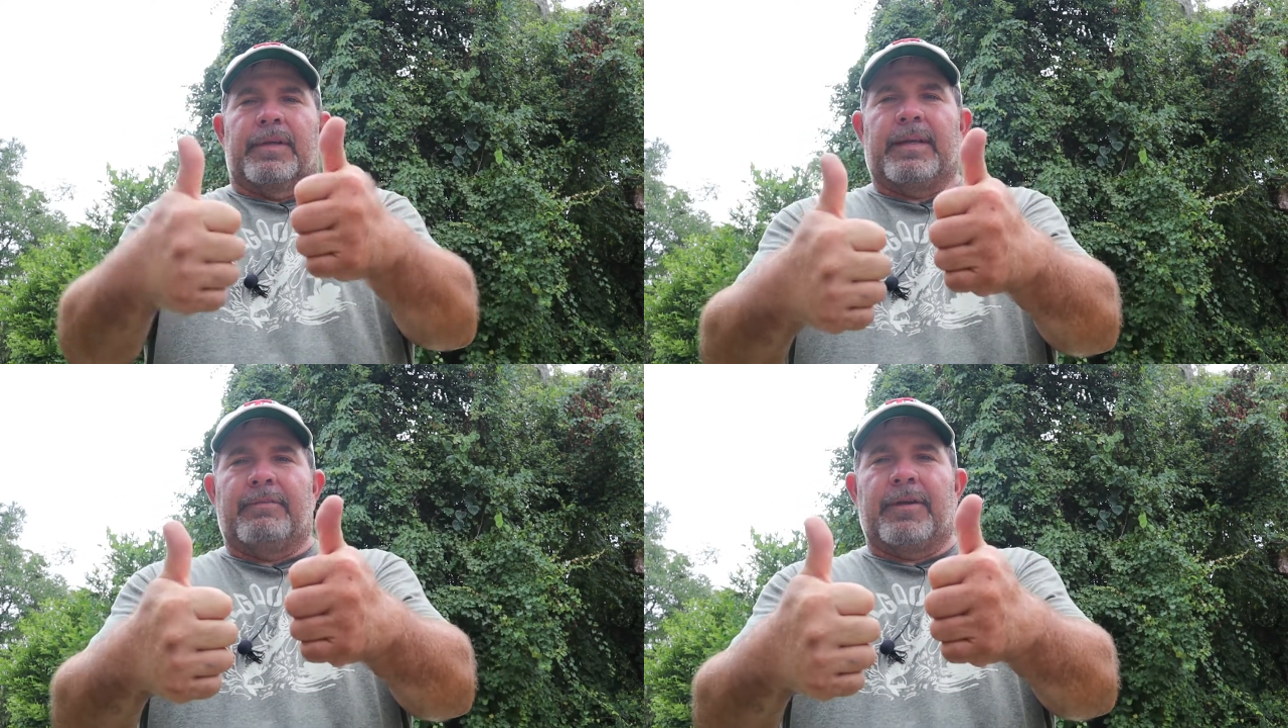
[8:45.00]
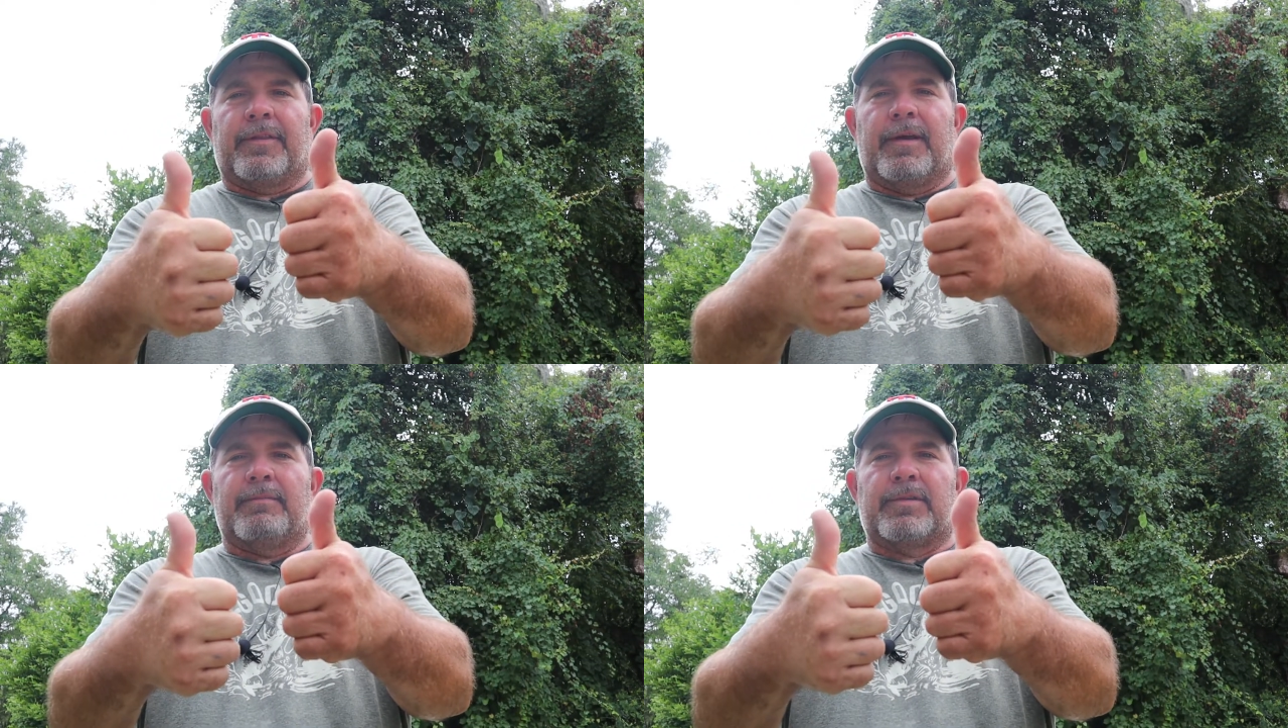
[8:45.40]
Give it a
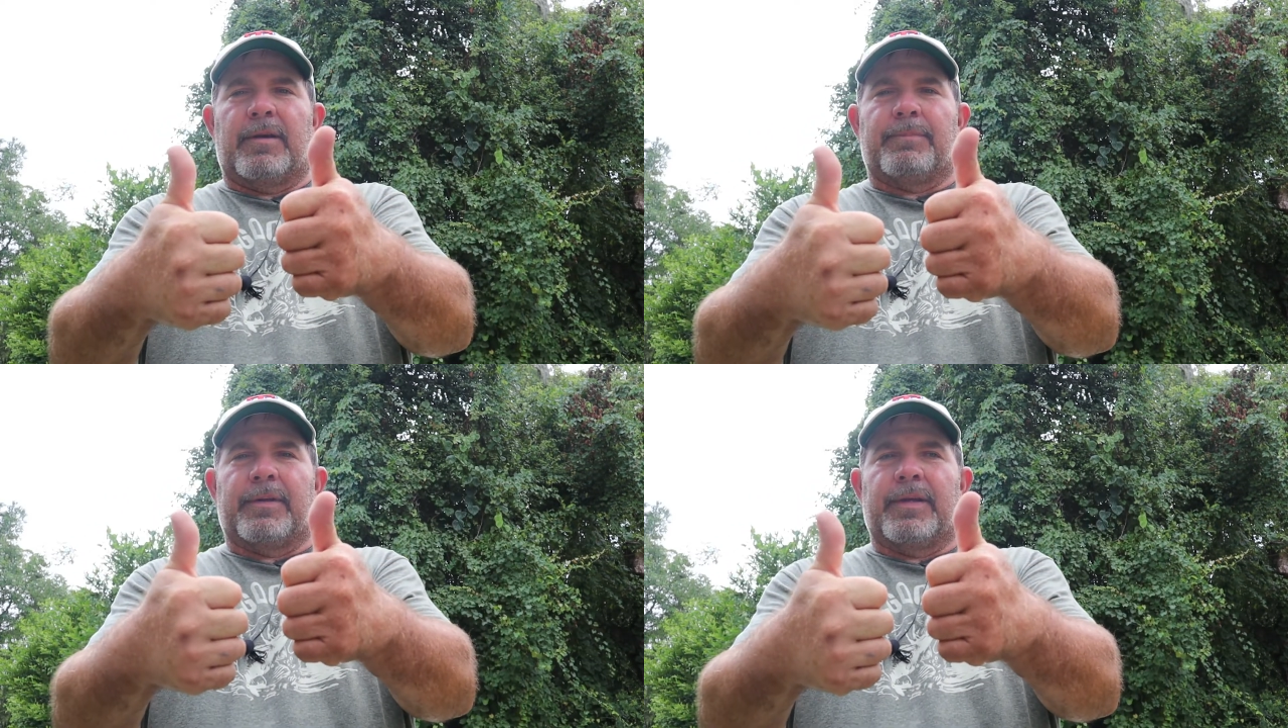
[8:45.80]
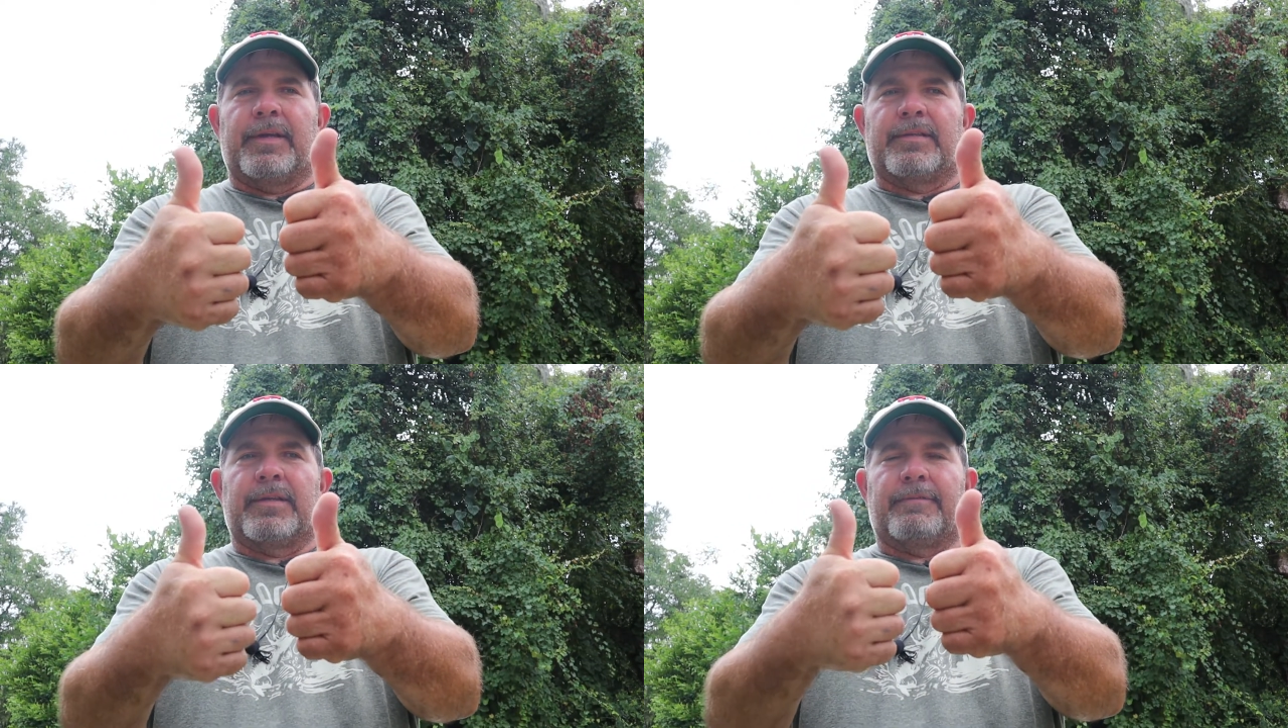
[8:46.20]
thumbs up,
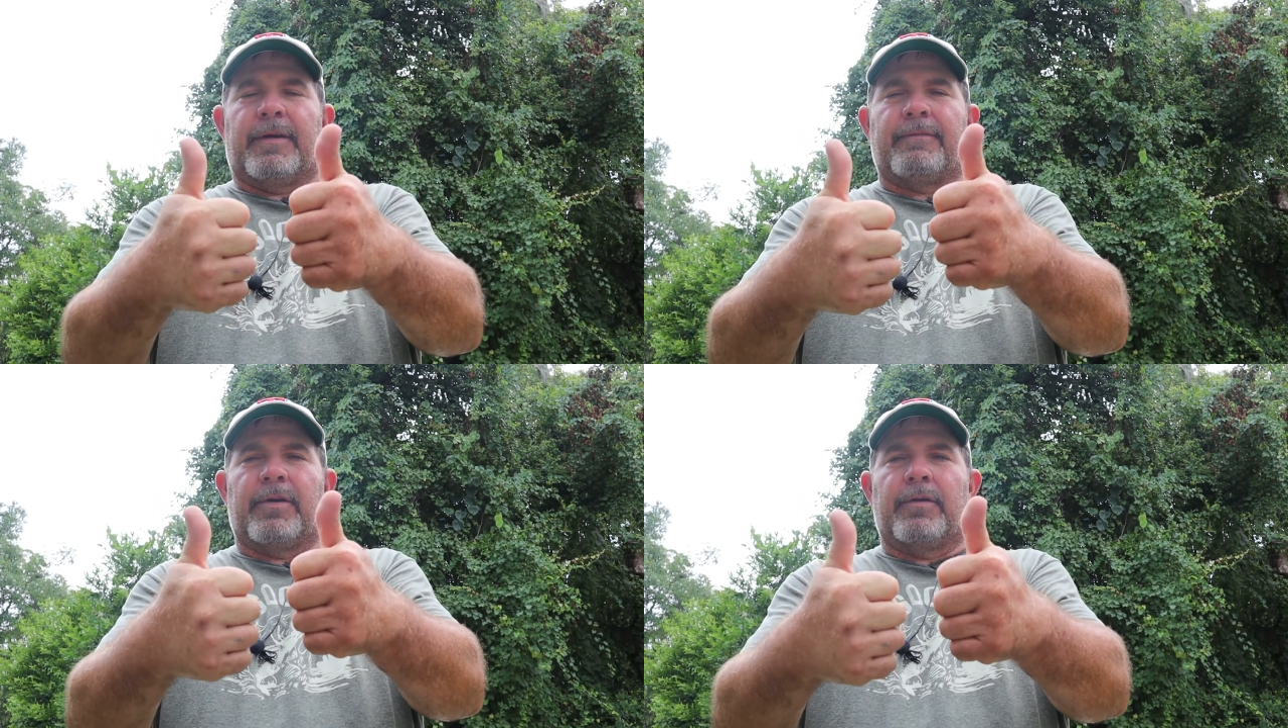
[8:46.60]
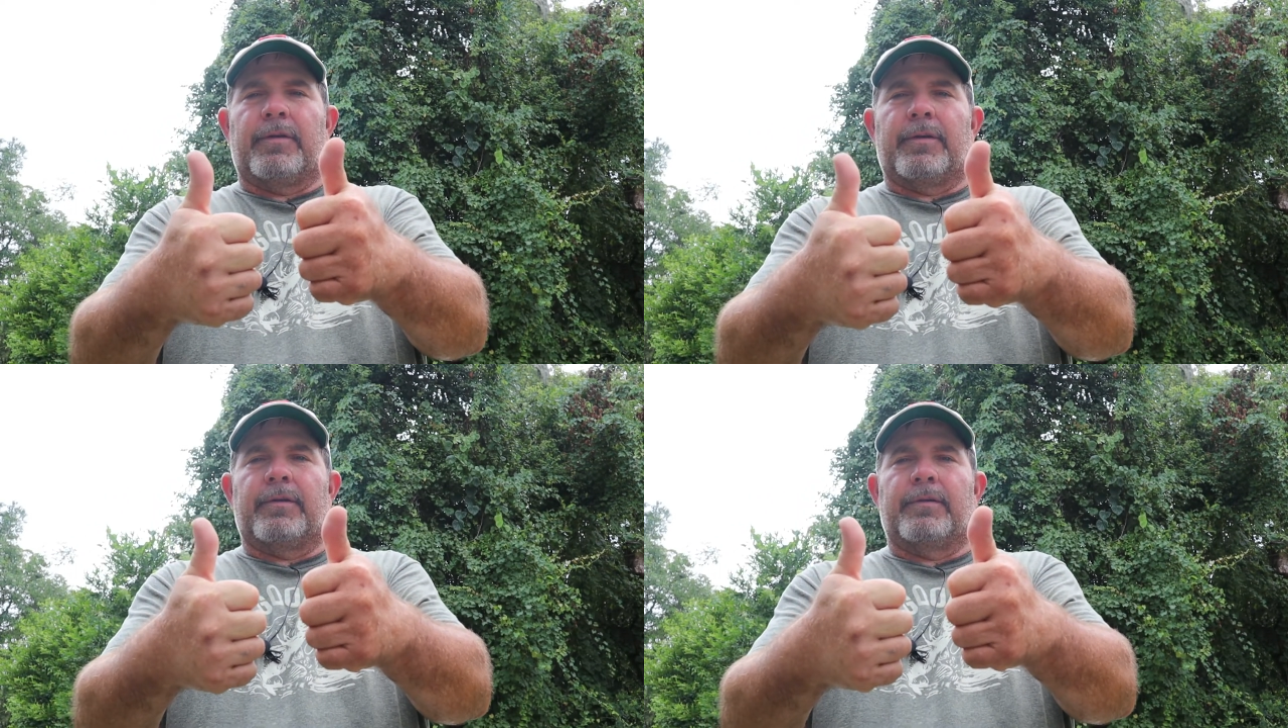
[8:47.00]
please, if I've
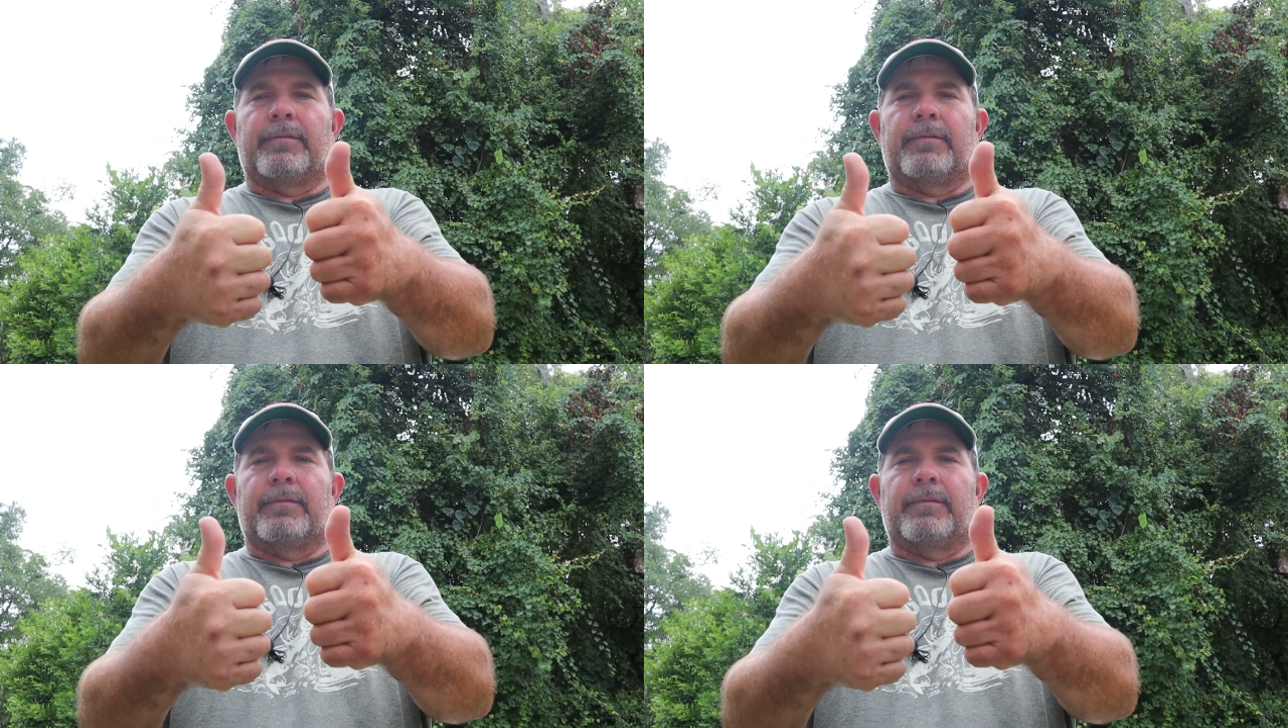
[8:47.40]
earned it.